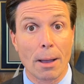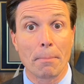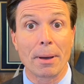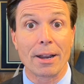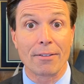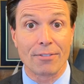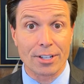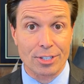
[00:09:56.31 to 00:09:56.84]

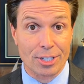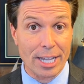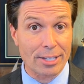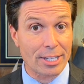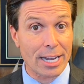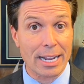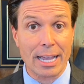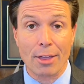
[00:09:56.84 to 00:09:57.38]
But if it
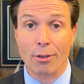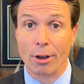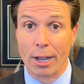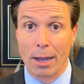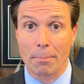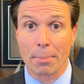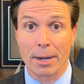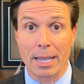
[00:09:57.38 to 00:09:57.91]
says any other
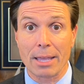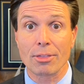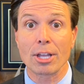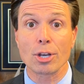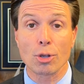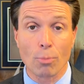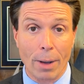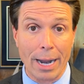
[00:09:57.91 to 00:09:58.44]
company,
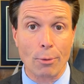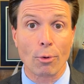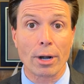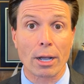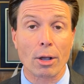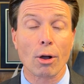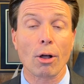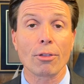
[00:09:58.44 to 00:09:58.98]
then you might want
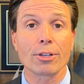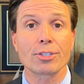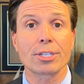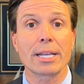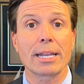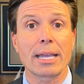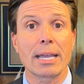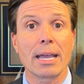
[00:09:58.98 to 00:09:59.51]
to call the
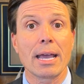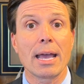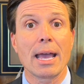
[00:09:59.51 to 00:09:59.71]
city